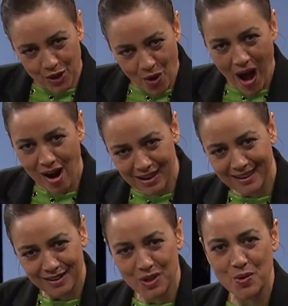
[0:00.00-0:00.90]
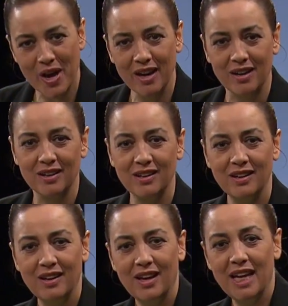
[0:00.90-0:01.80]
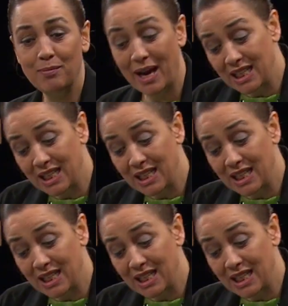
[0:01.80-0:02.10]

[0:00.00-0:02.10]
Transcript: know our little square. And by